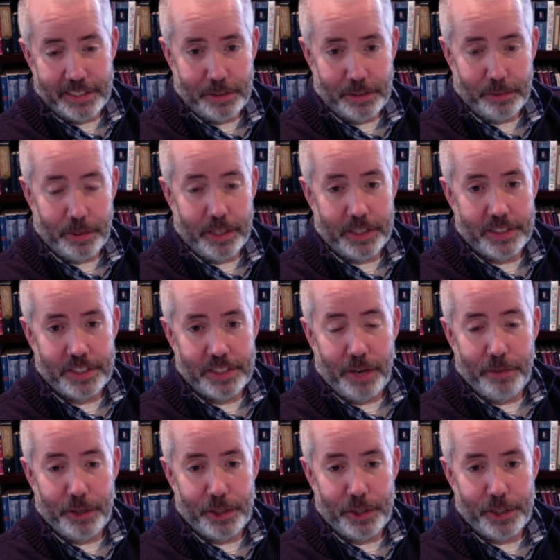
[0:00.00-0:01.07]
great
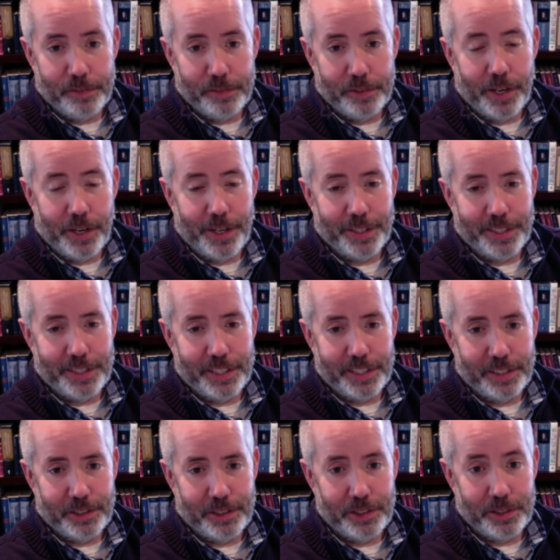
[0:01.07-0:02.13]
salvation of God, and yet
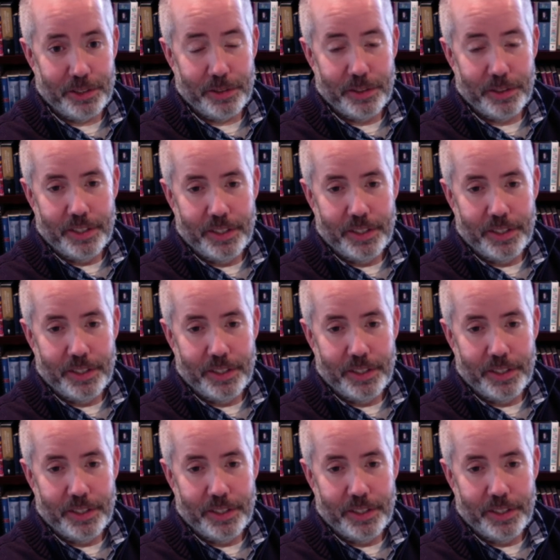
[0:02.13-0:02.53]
they're still